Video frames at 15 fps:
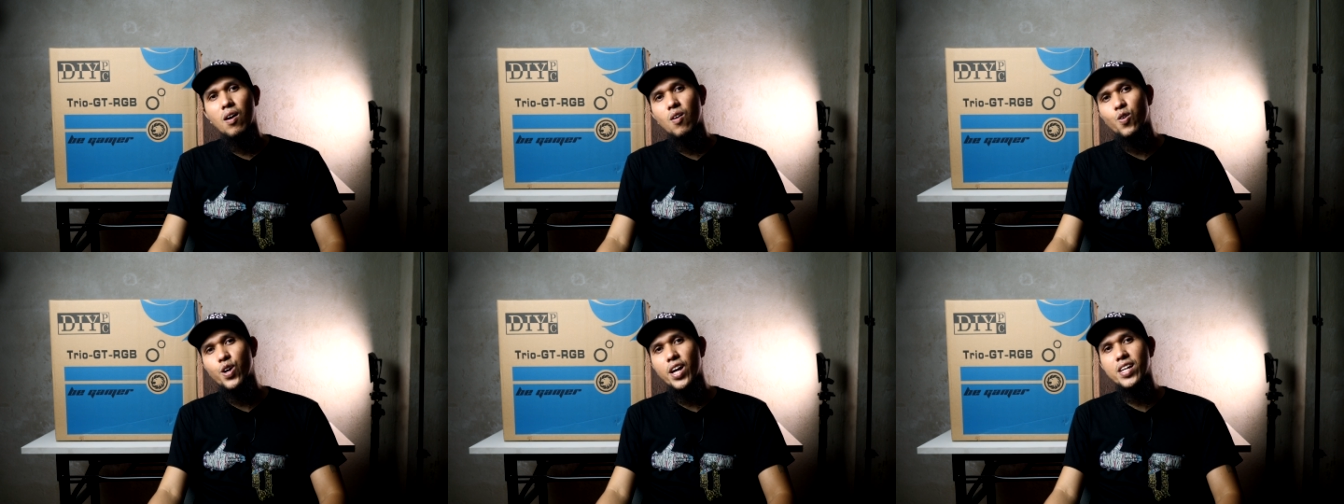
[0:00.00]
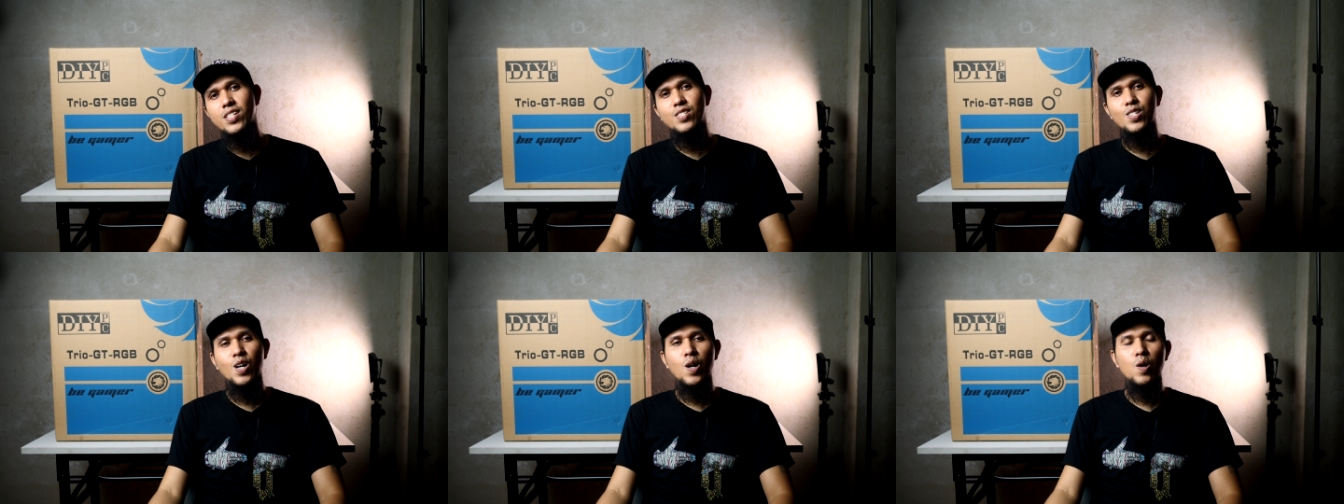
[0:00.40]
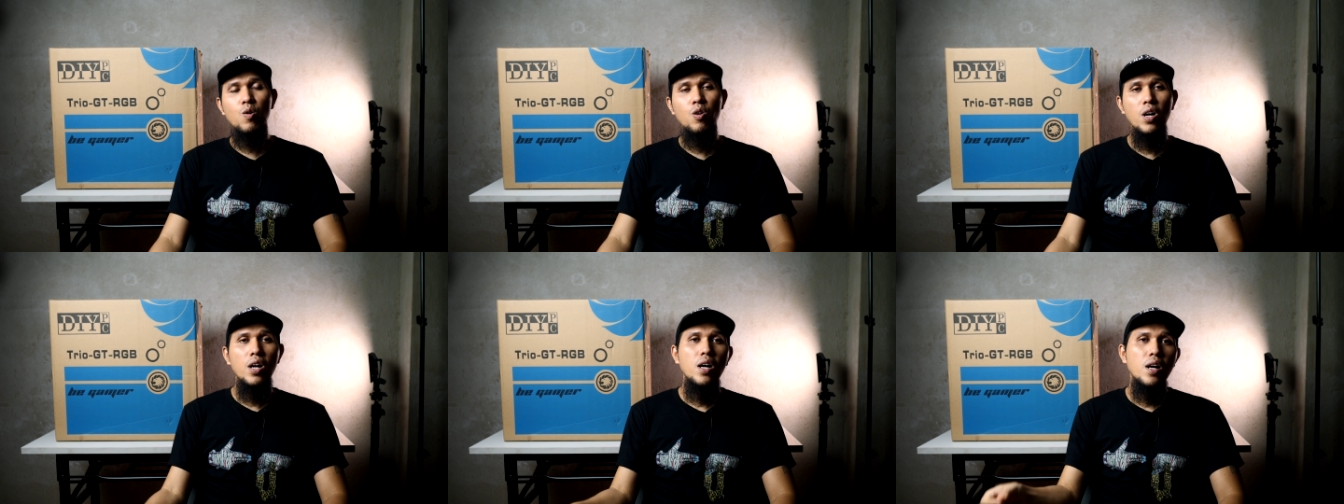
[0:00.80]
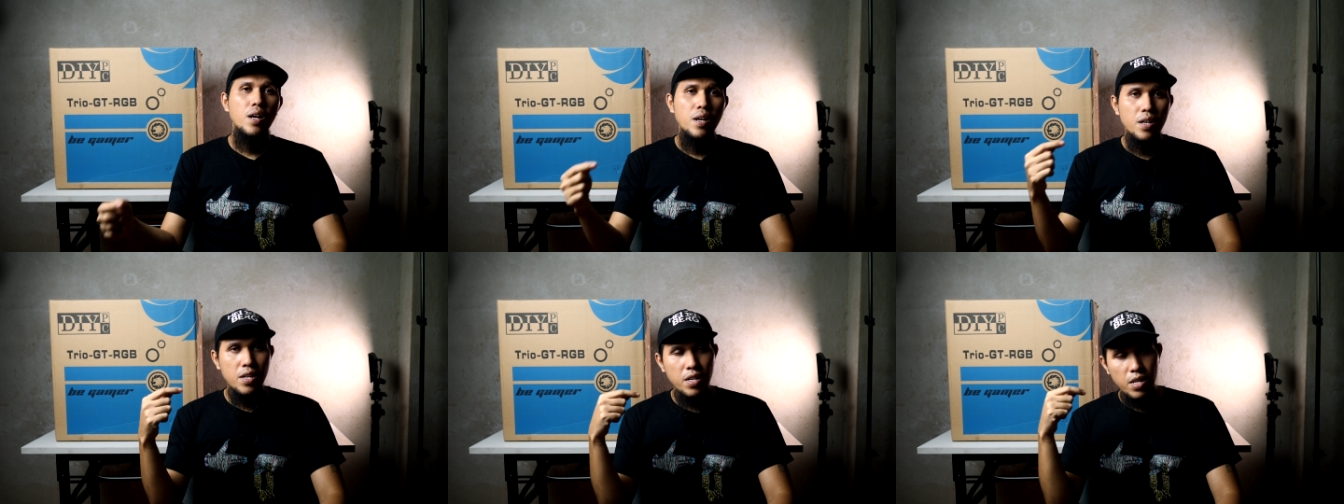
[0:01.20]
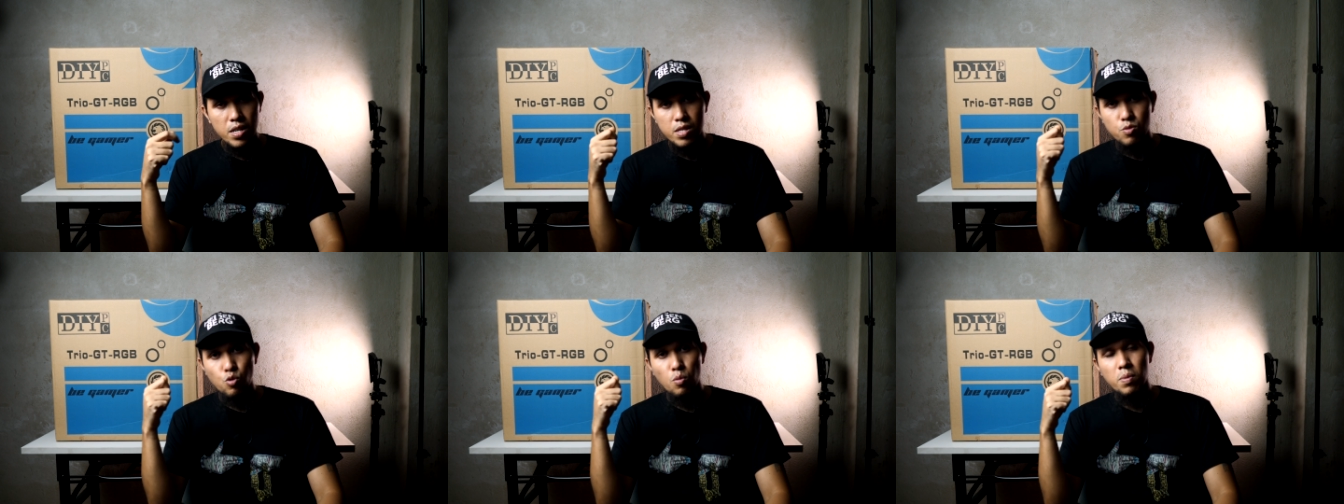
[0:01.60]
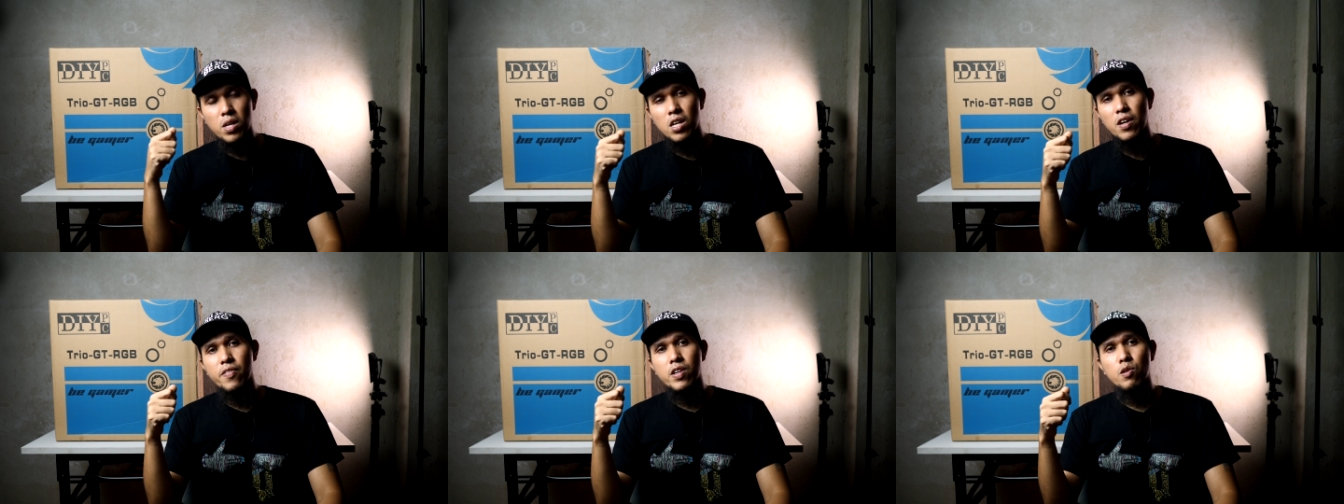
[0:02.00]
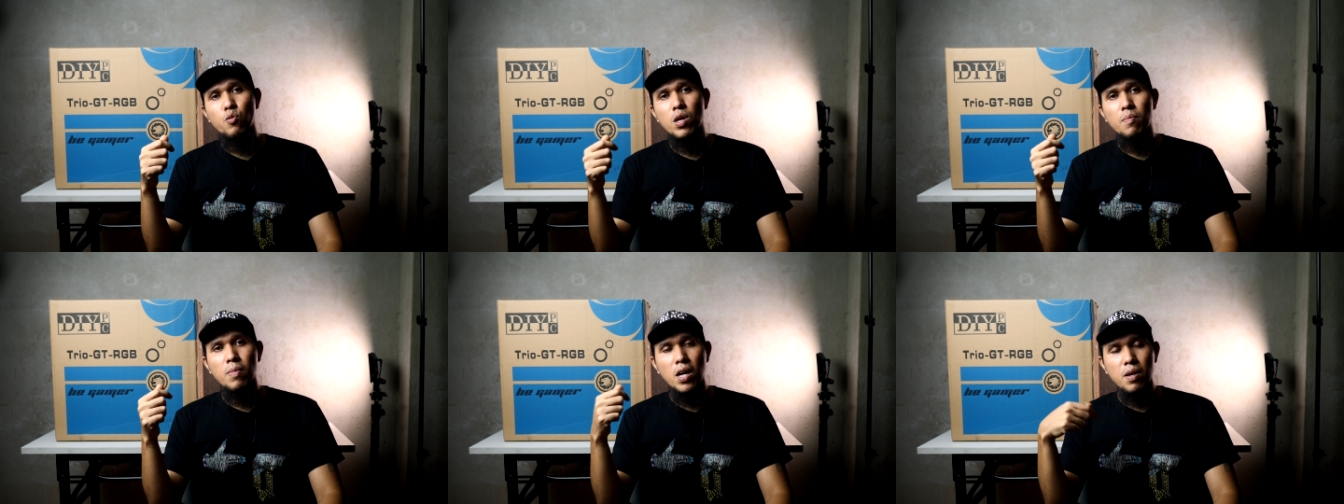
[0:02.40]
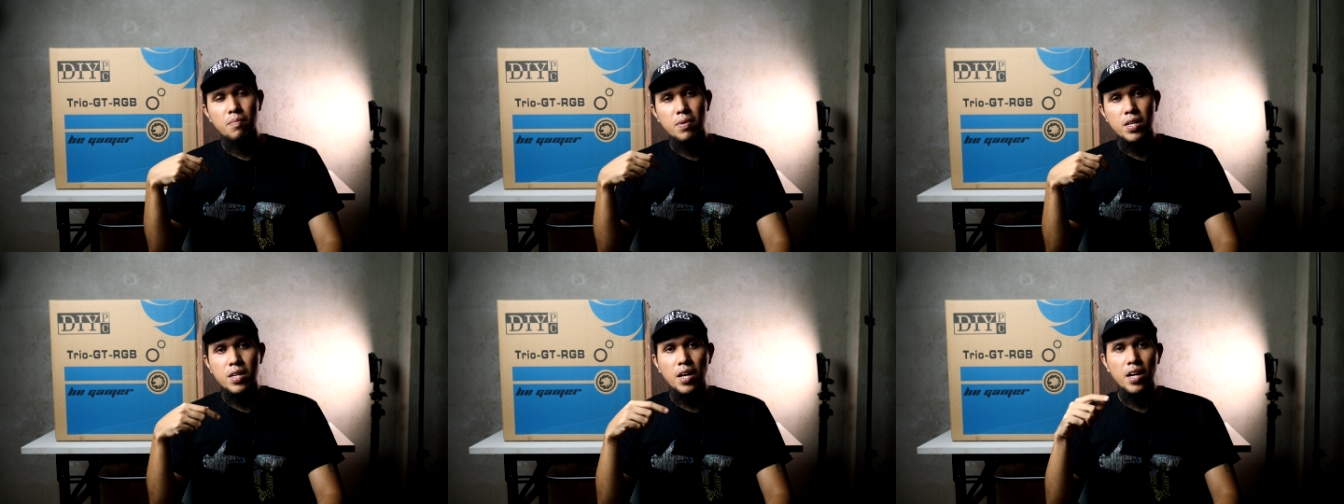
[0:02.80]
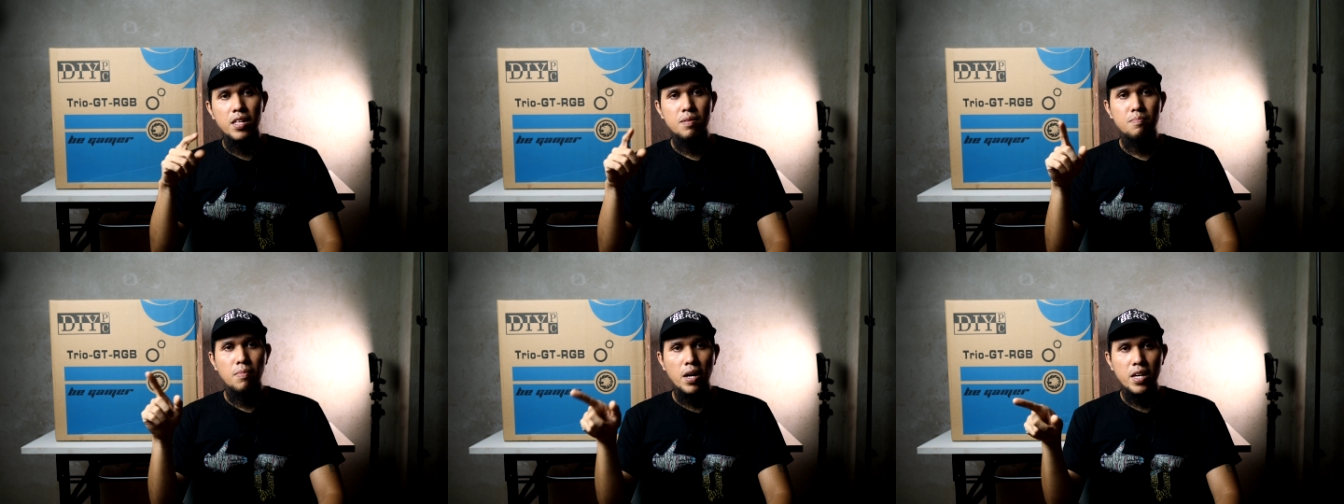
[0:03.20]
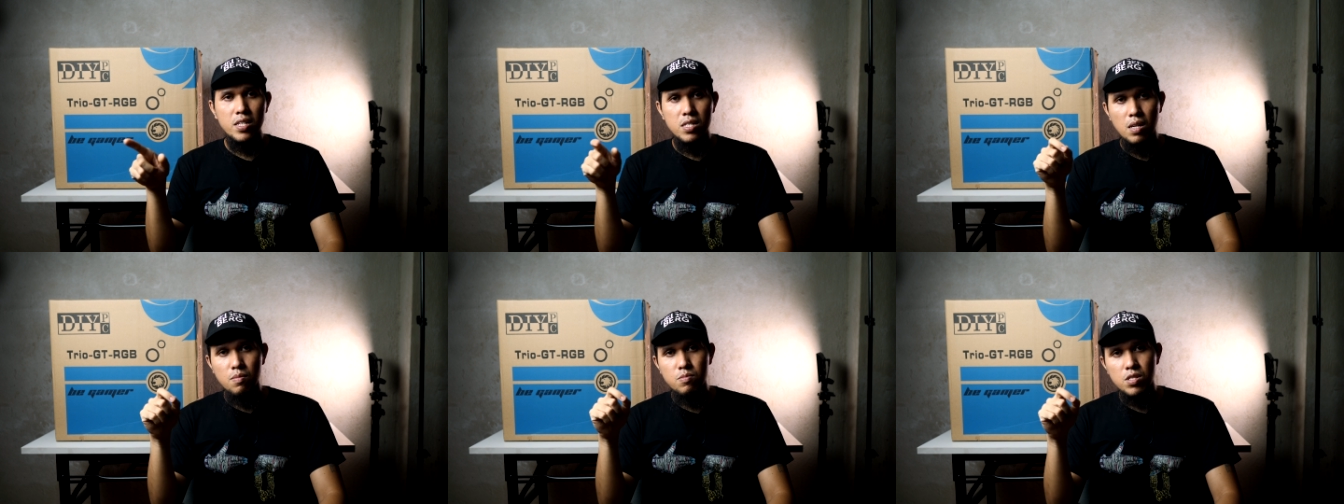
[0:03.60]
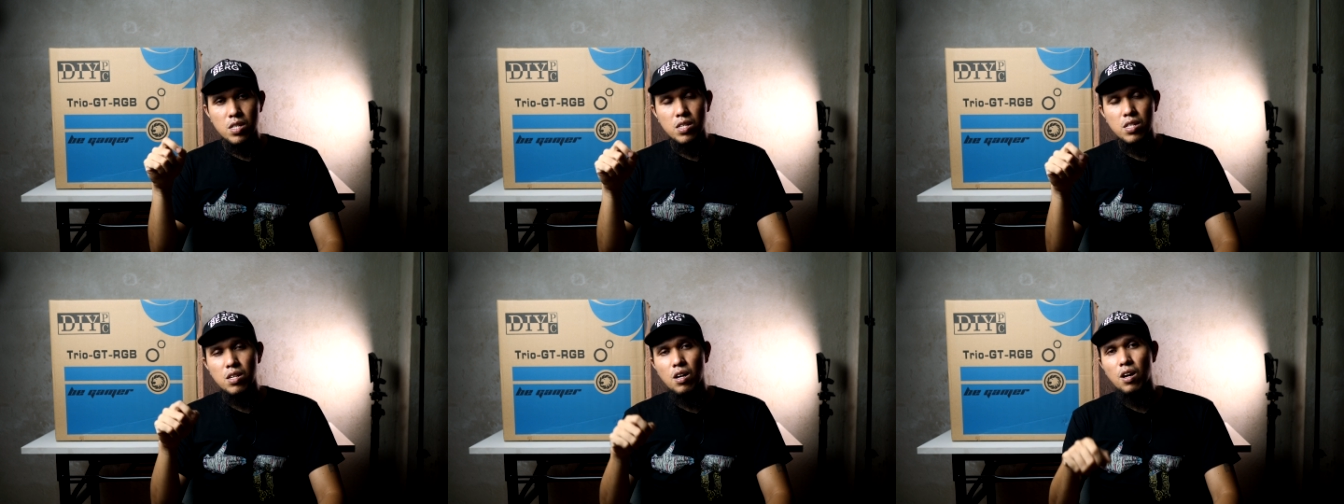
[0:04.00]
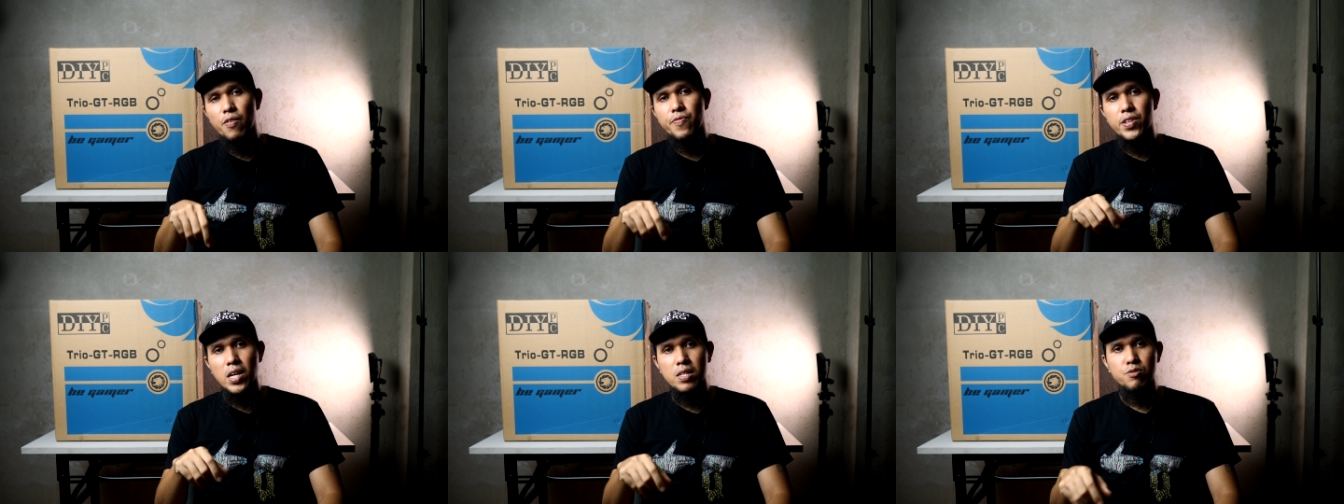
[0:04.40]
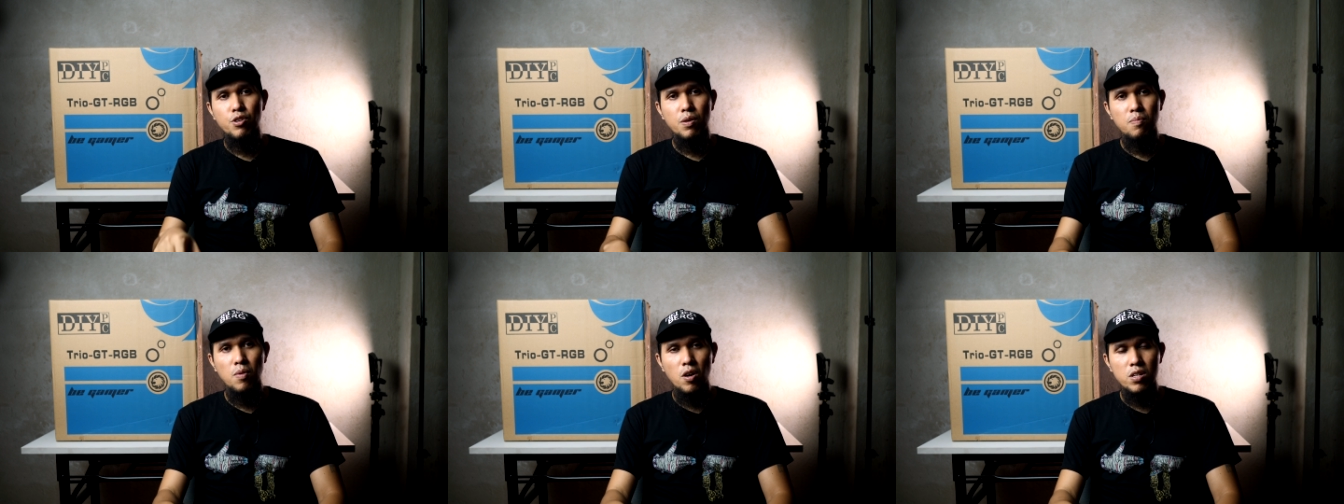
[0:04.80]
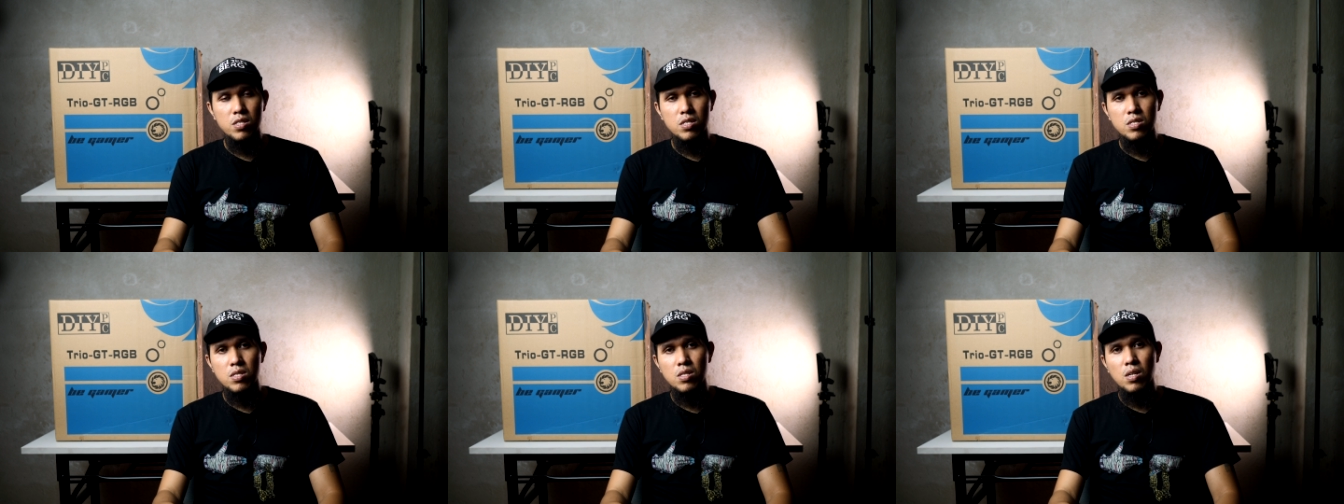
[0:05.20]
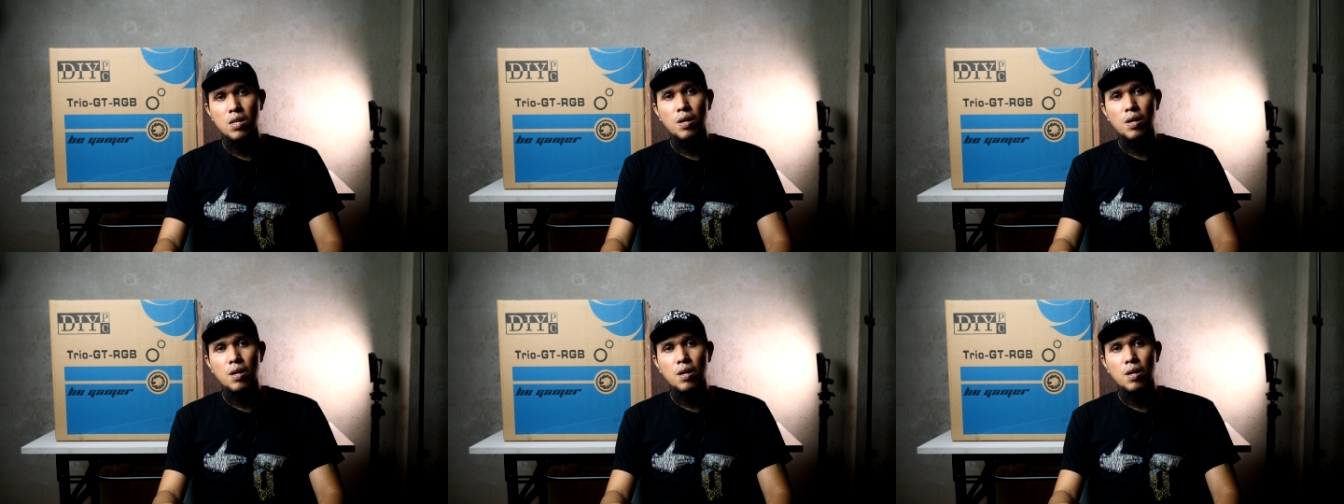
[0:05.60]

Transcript: Okay, so it will be given away by me and Mike Sampson of Tantric Mods.